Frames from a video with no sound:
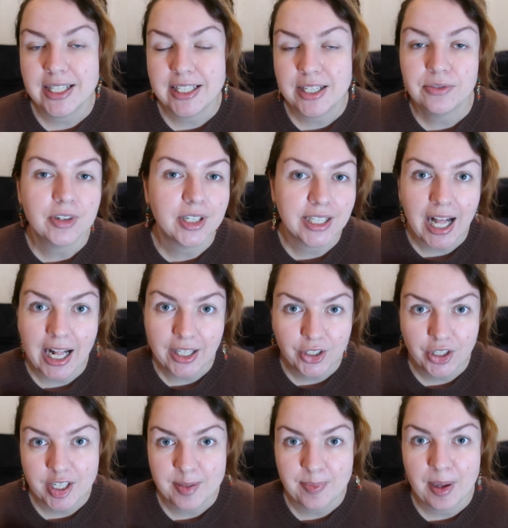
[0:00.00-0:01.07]
different
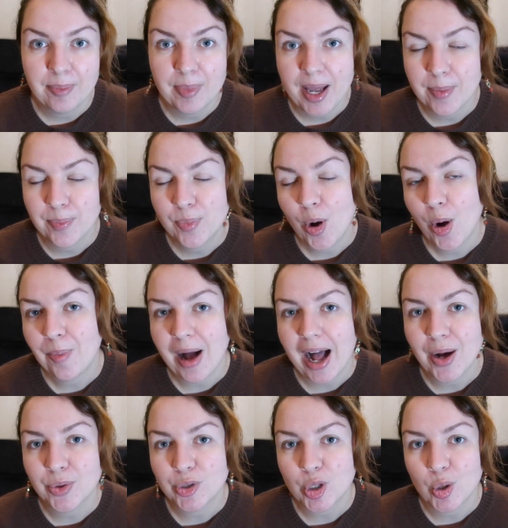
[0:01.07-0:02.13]
colors may pop
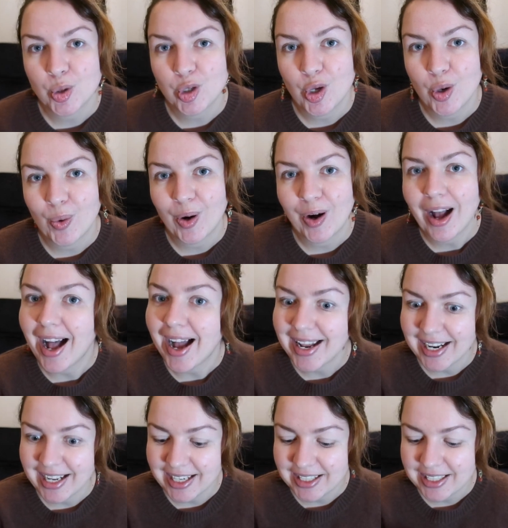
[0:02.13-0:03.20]
out on your
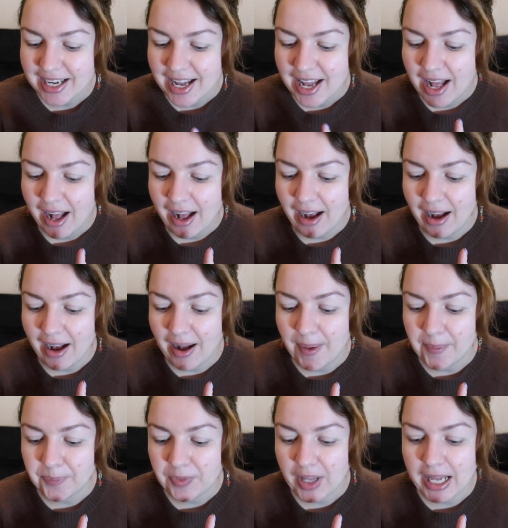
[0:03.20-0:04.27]
eyelid.
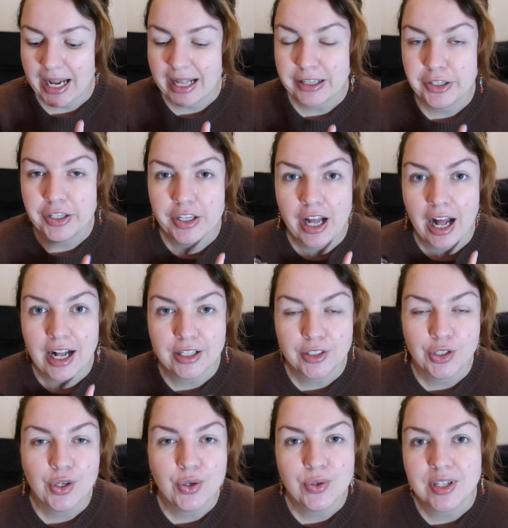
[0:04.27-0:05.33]
And
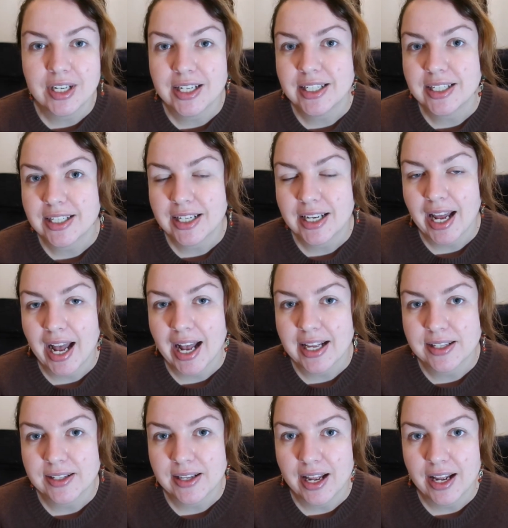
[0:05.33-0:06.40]
I'll use it
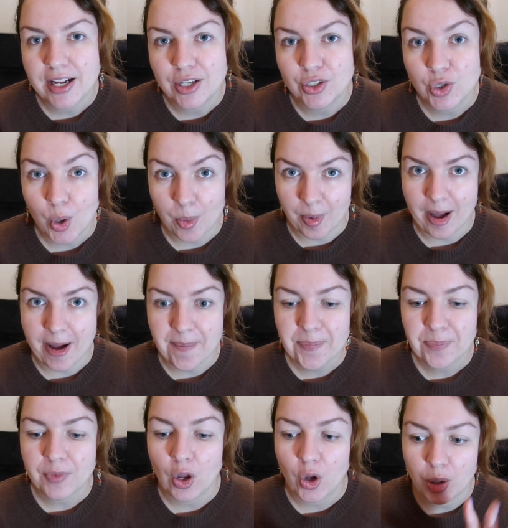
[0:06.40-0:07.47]
as a topper
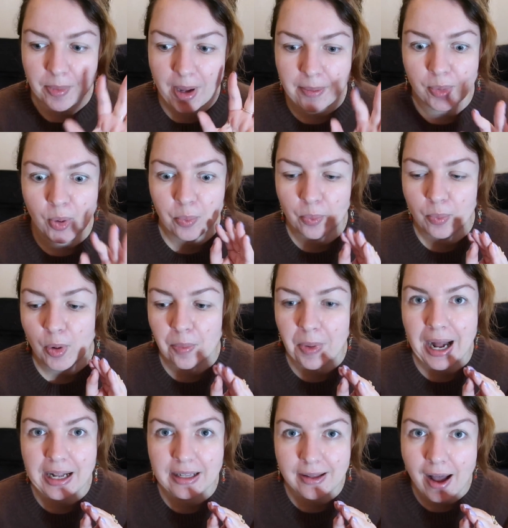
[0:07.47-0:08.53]
on my
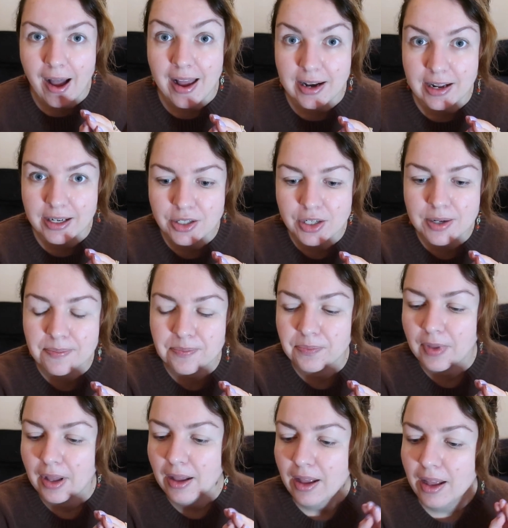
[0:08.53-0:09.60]
mobile eyelid.
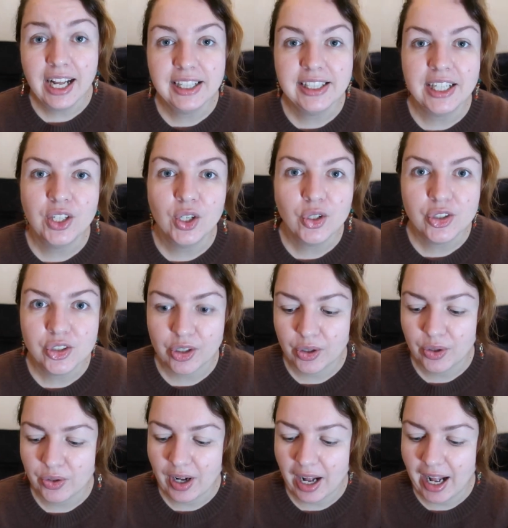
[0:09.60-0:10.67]
And then
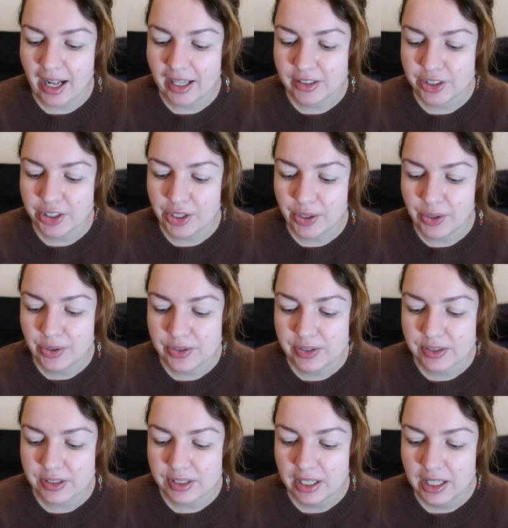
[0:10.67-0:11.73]
also I'll
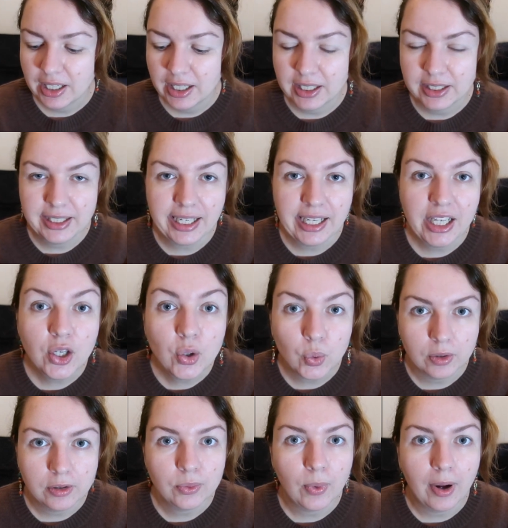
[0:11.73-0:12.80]
use the
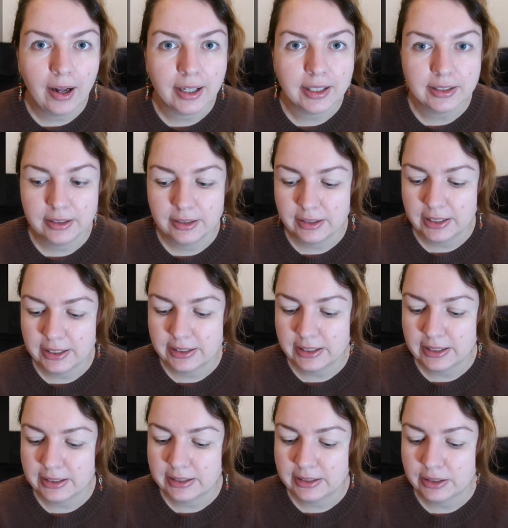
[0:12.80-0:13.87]
equal one. This
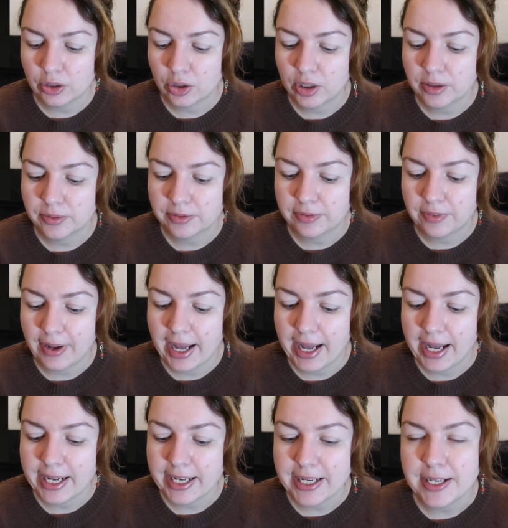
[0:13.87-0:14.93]
is sort of
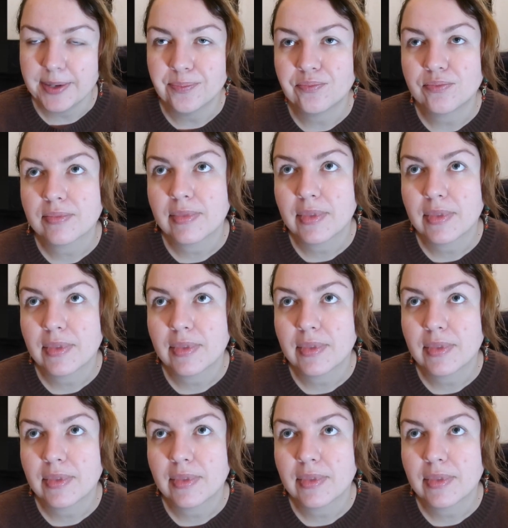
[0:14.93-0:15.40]
a